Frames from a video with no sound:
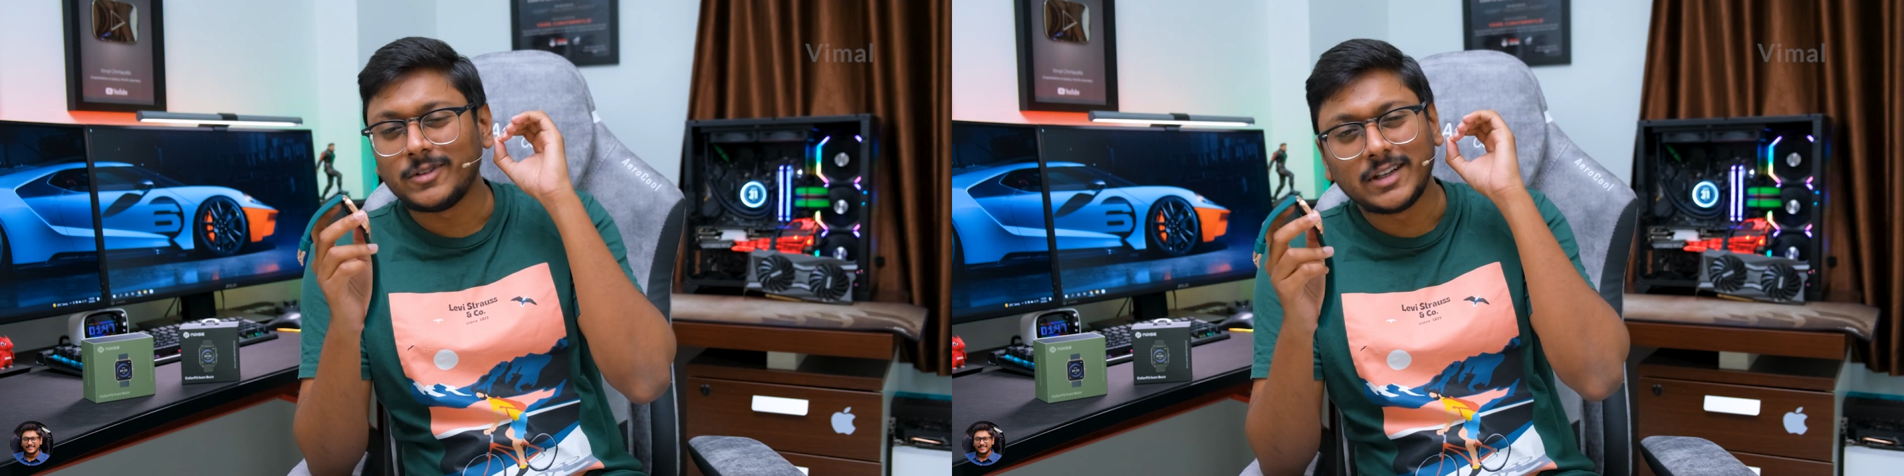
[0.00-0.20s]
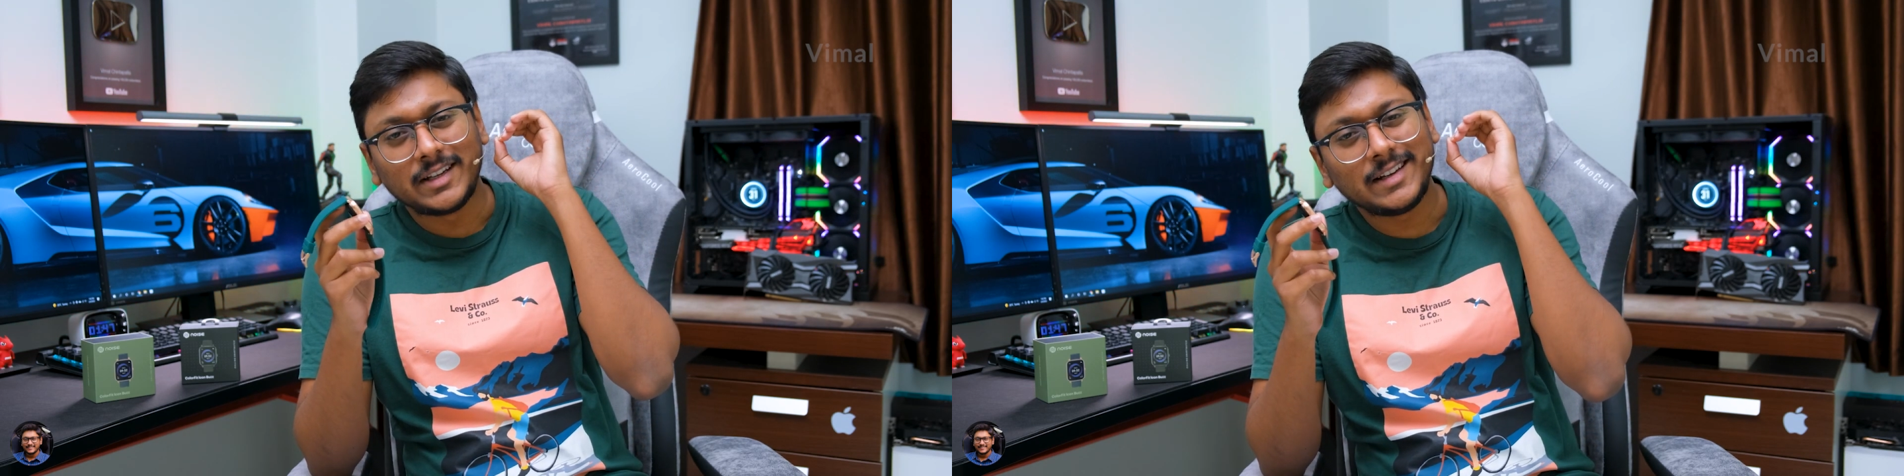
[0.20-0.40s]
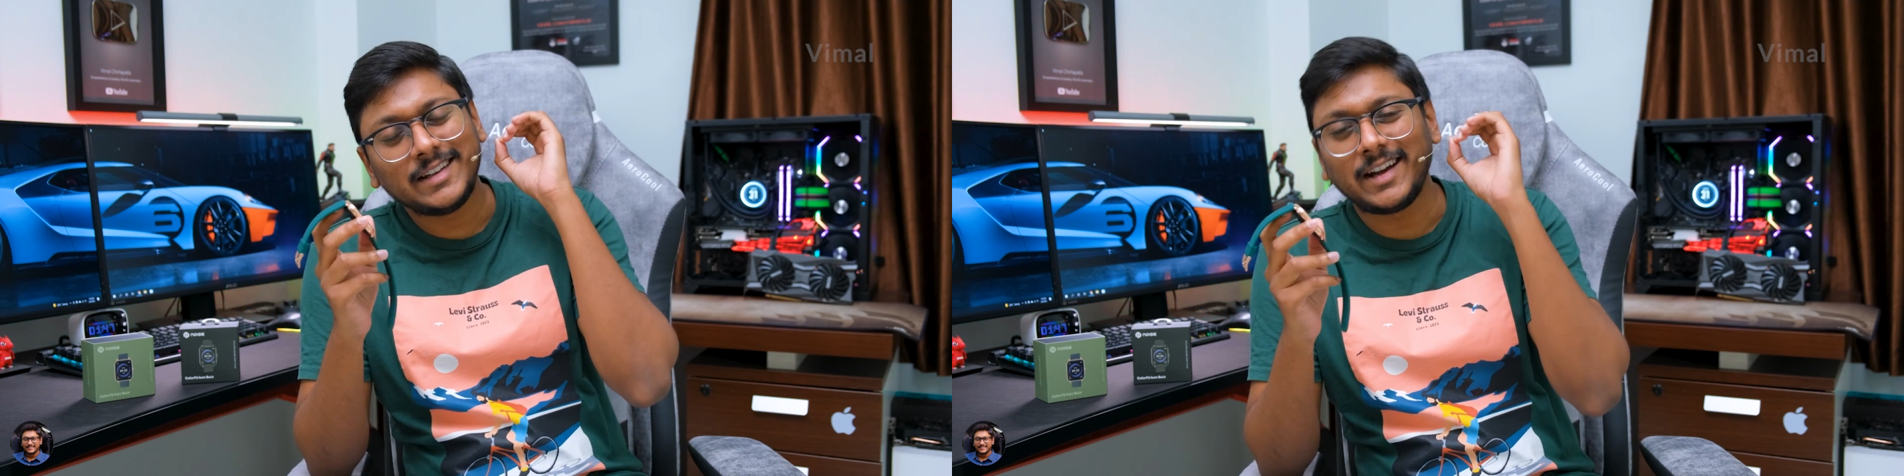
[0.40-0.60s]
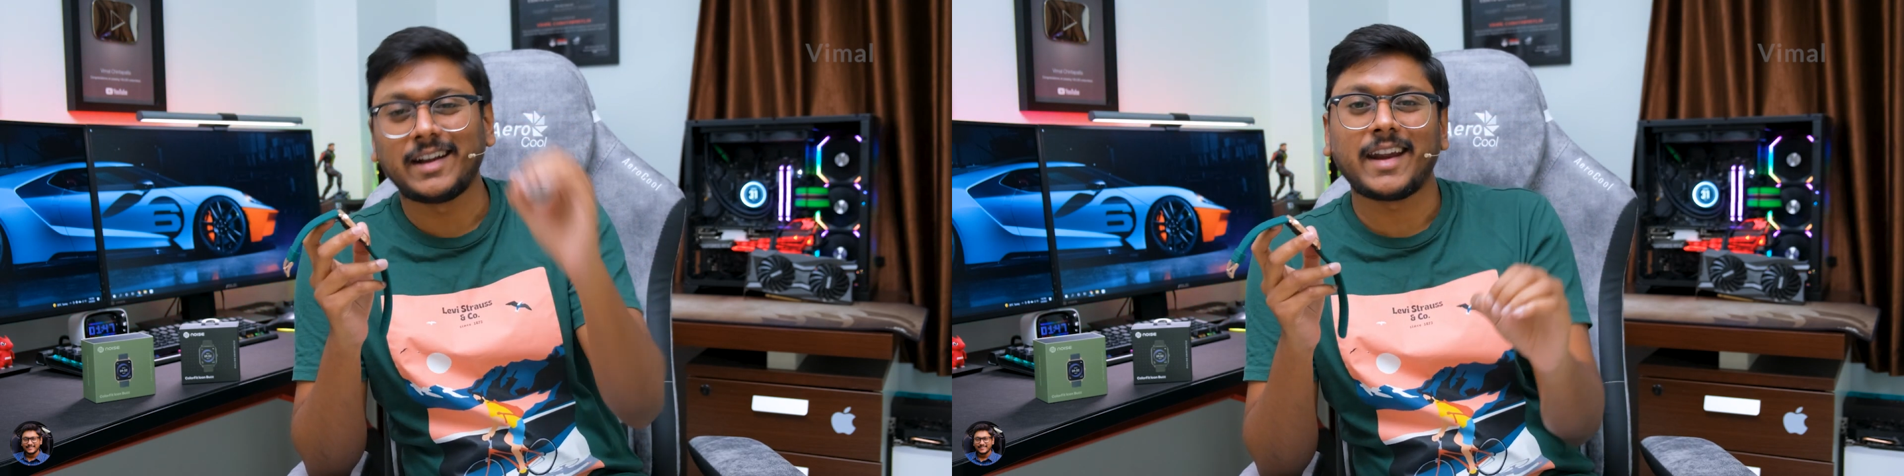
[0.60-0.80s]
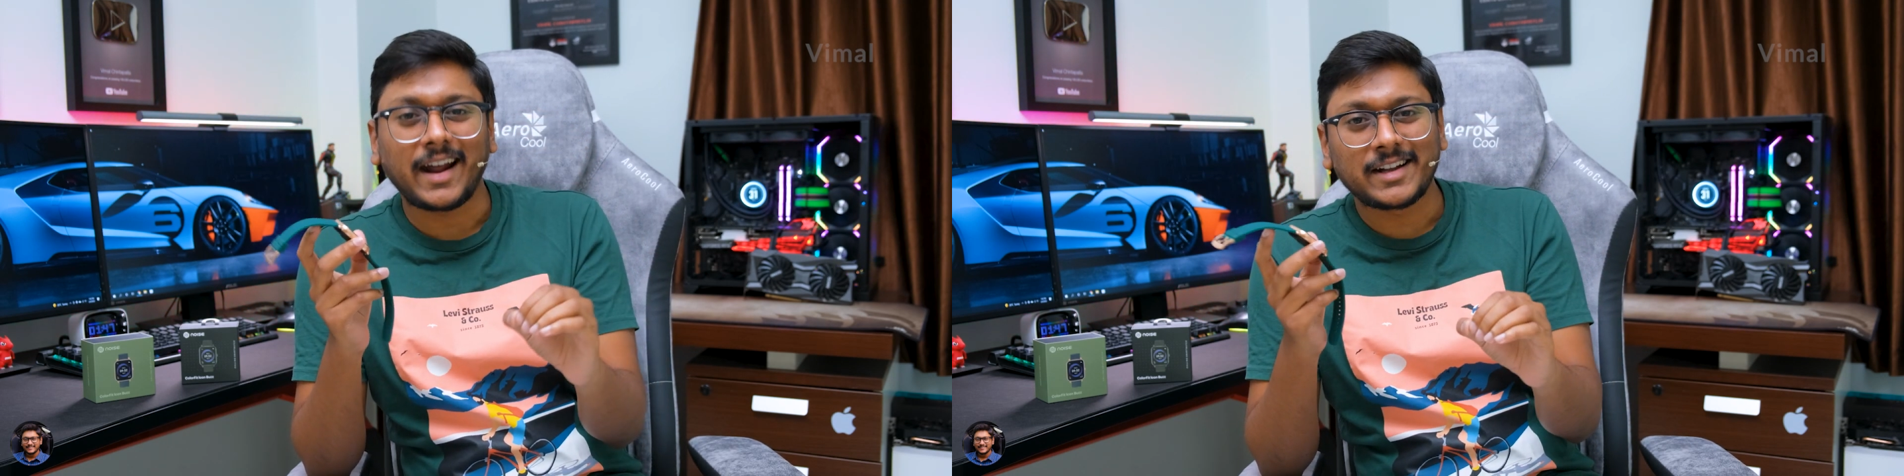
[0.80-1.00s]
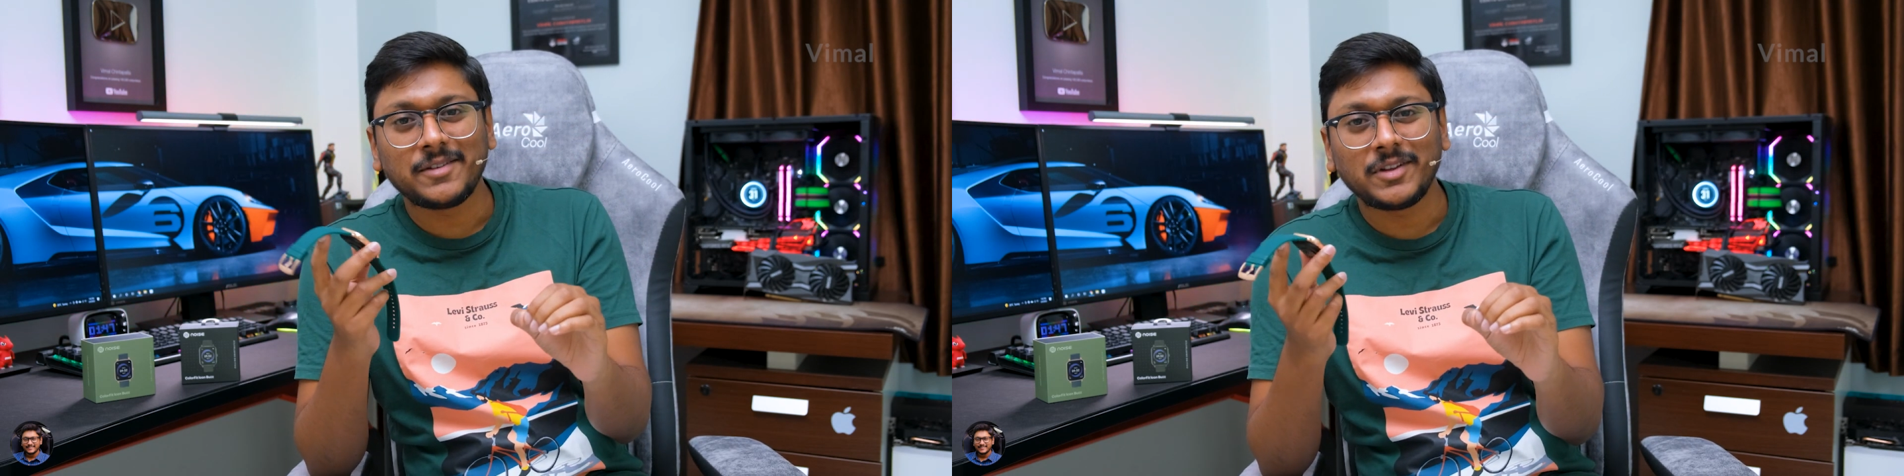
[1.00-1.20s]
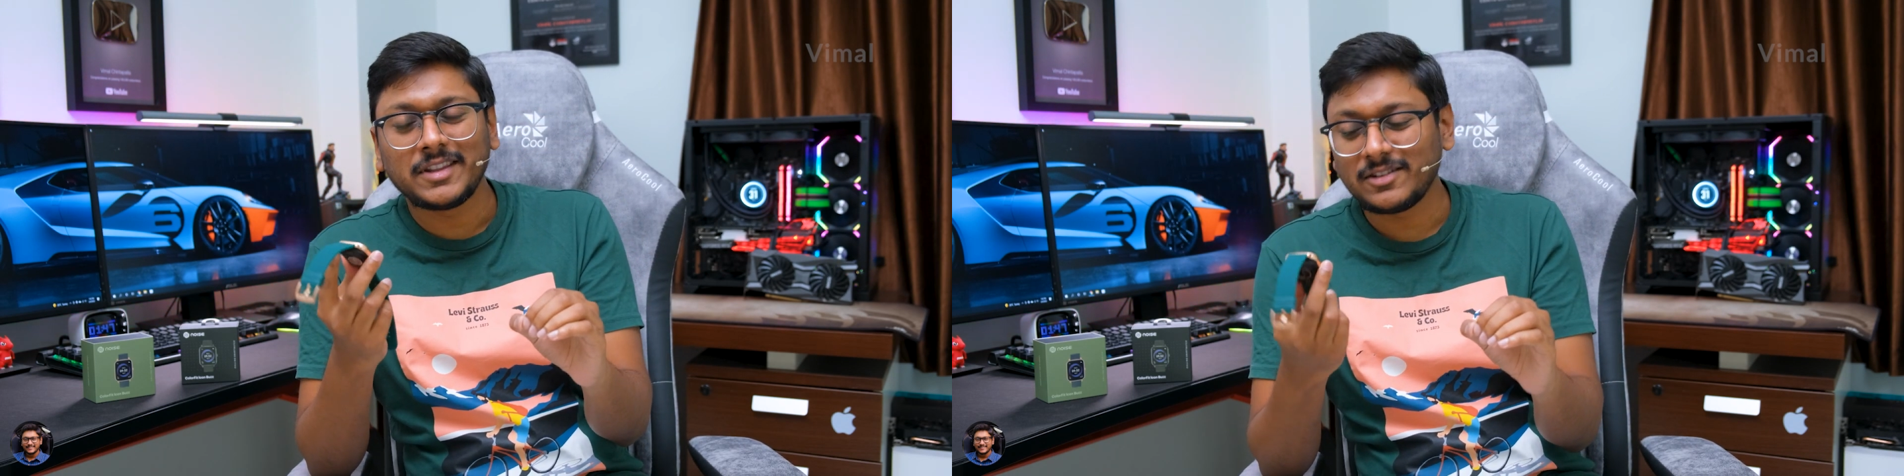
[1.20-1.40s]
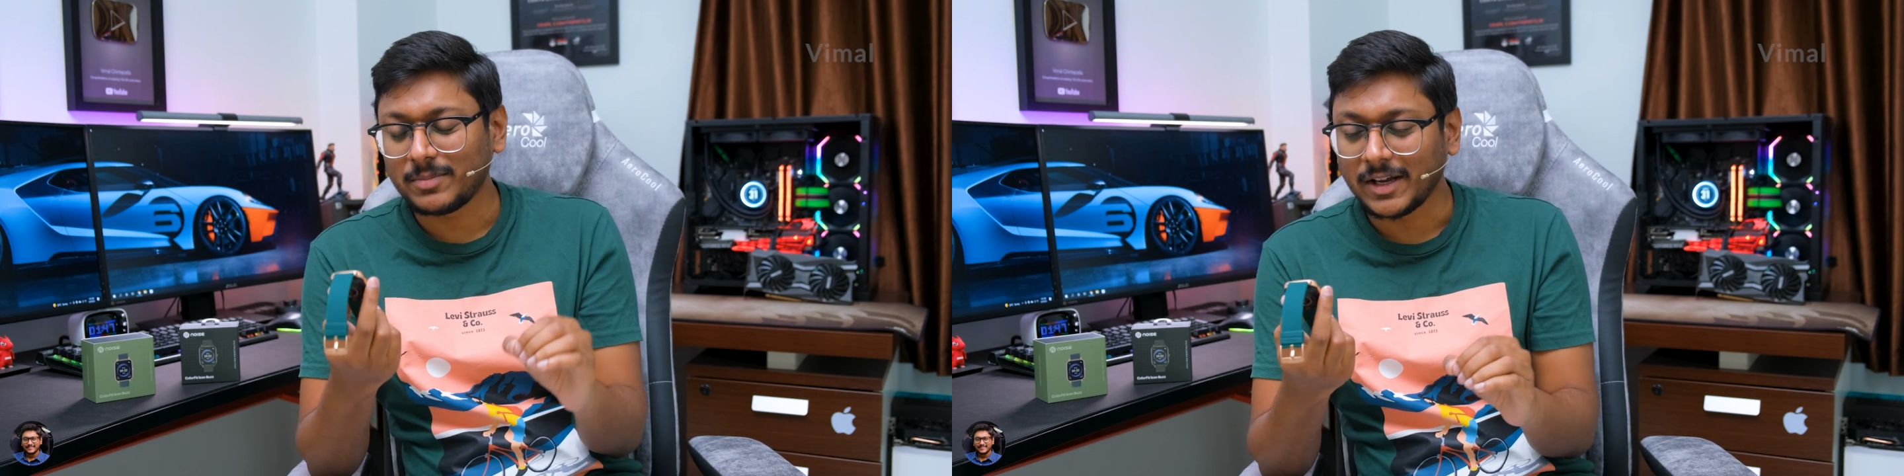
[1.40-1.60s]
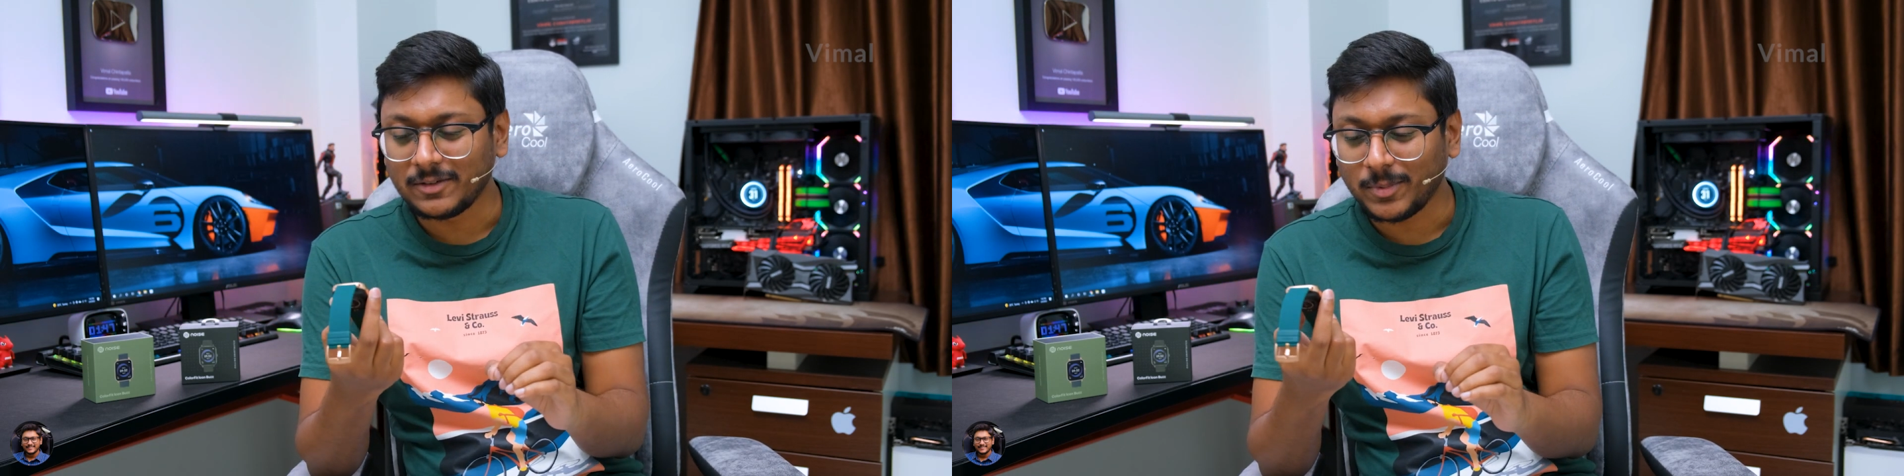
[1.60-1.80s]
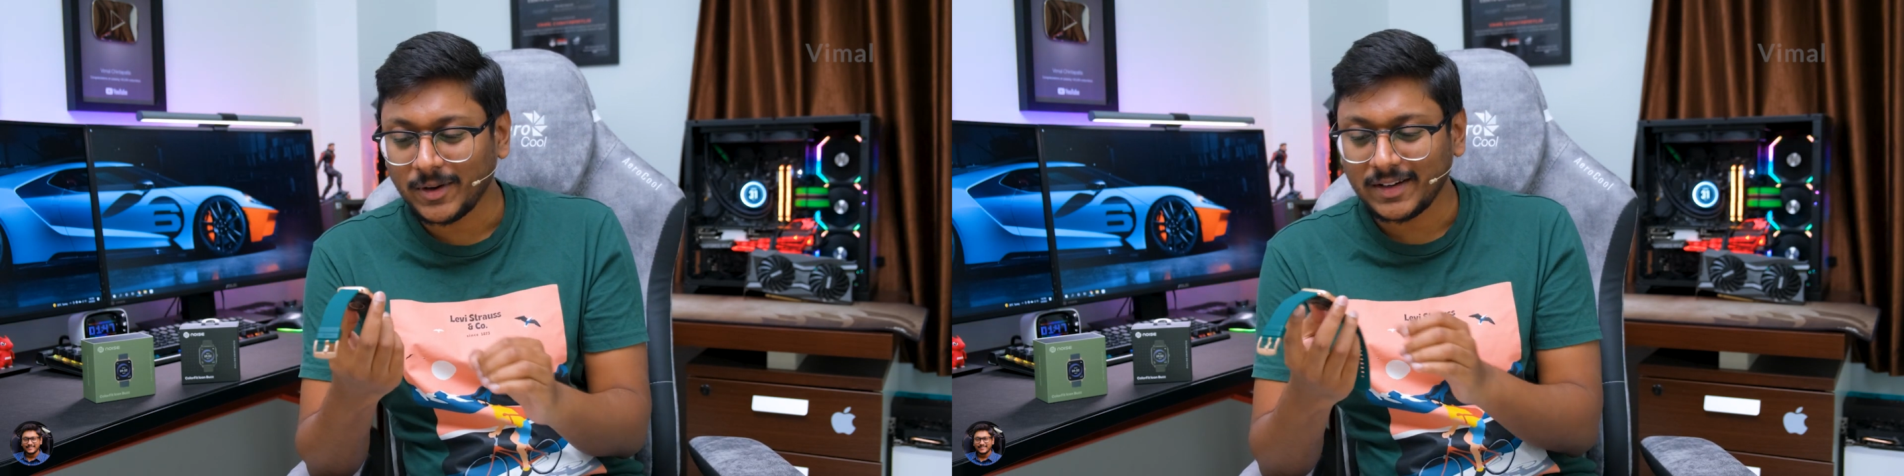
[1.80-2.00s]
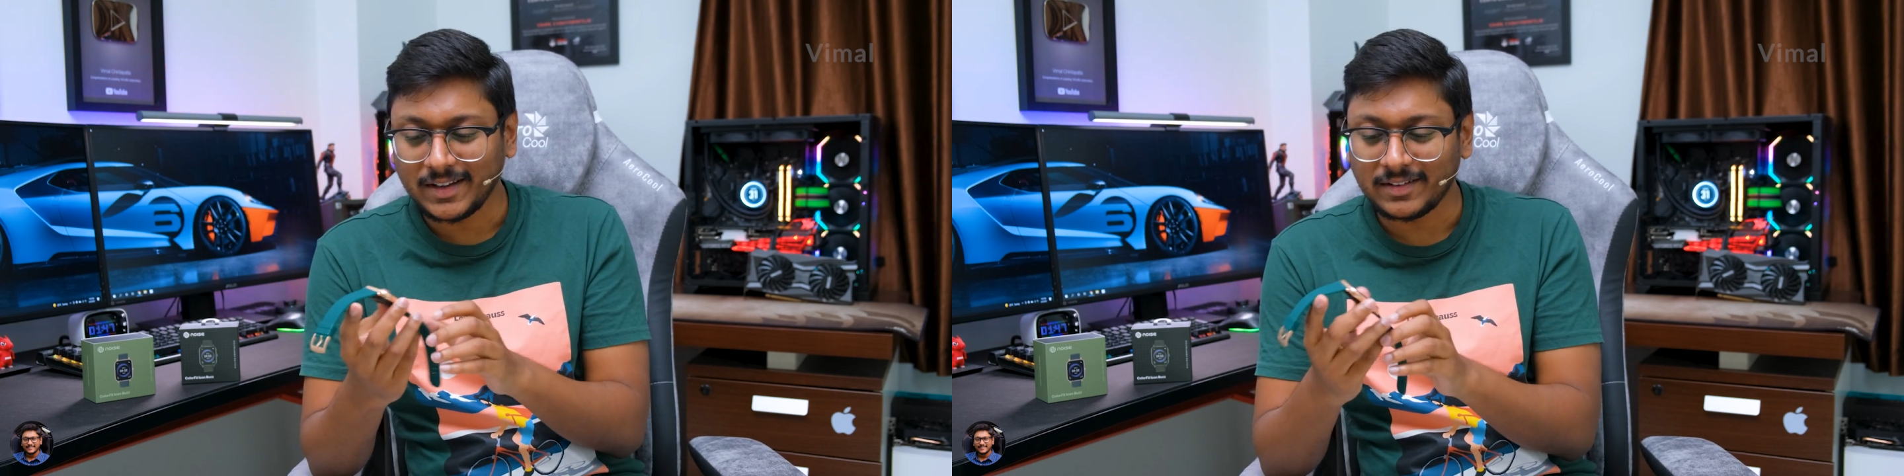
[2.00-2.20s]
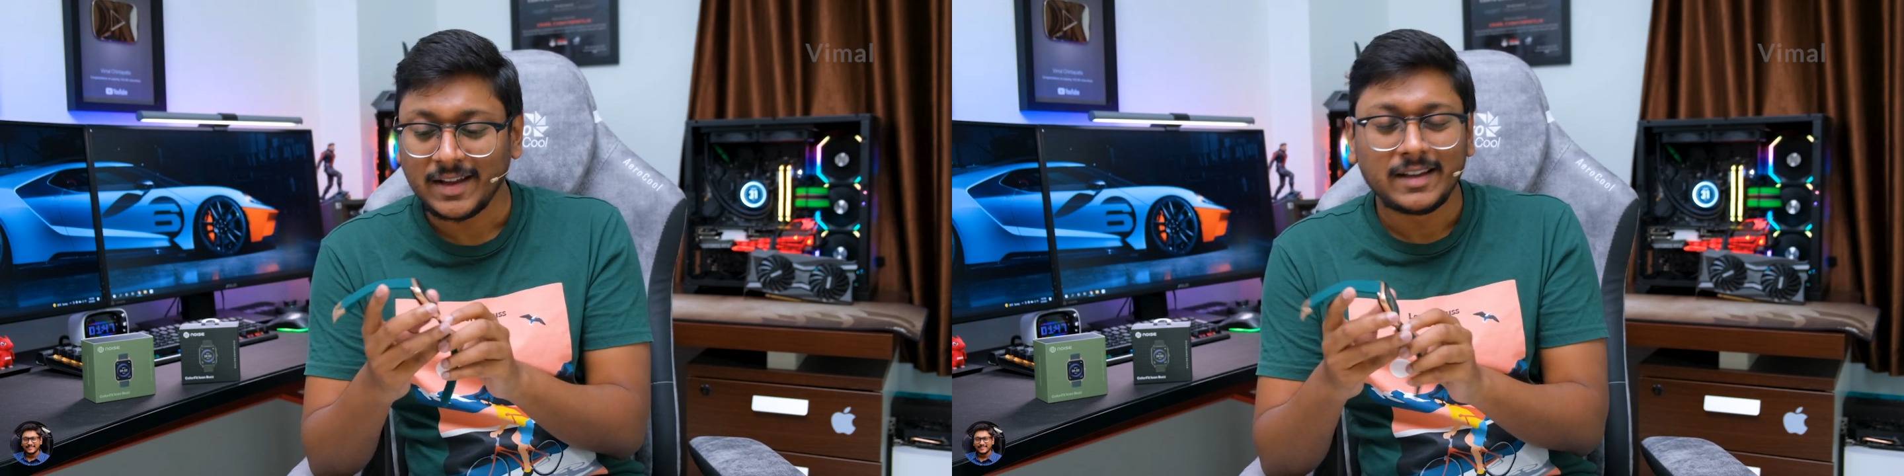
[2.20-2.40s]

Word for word: really attractive at this price point guys.